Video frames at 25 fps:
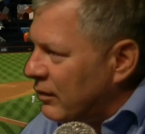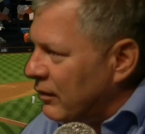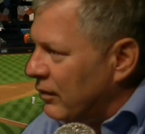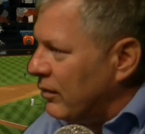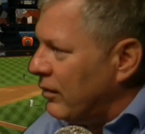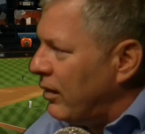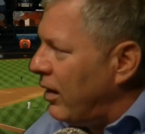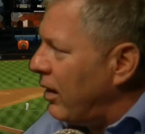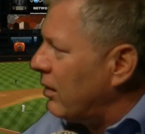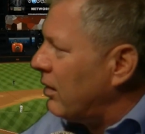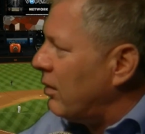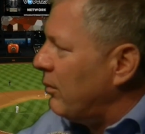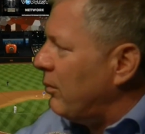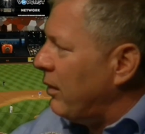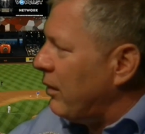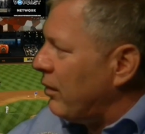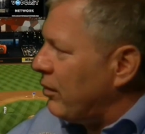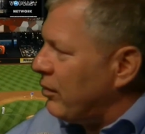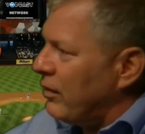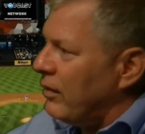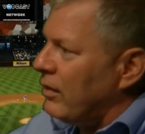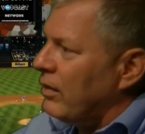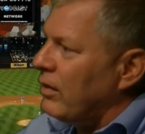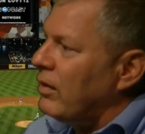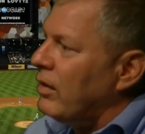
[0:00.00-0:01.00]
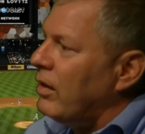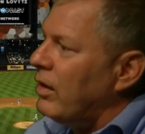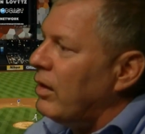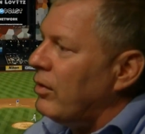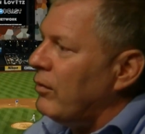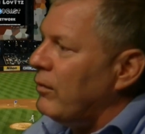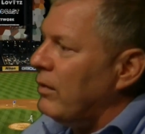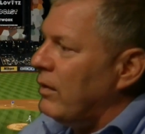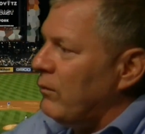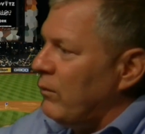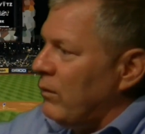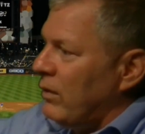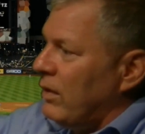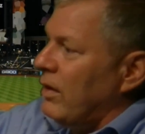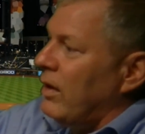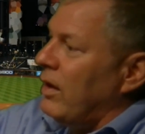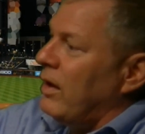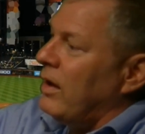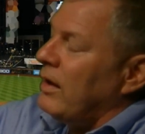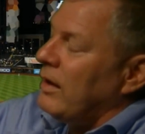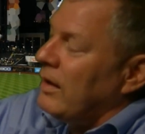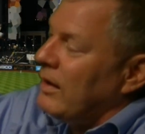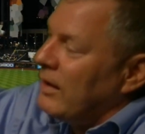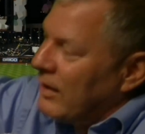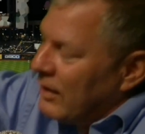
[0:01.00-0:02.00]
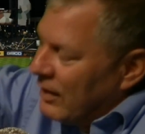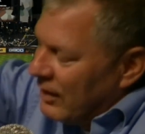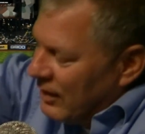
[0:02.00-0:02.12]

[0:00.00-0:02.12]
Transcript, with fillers: and talk to my son Cutter every night,